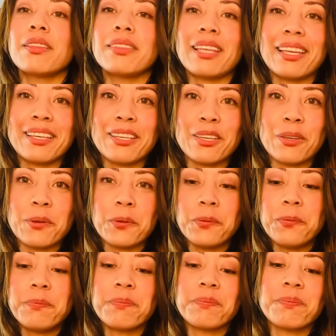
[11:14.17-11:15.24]
Thank
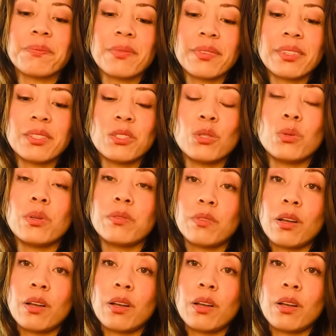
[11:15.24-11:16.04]
you. Two of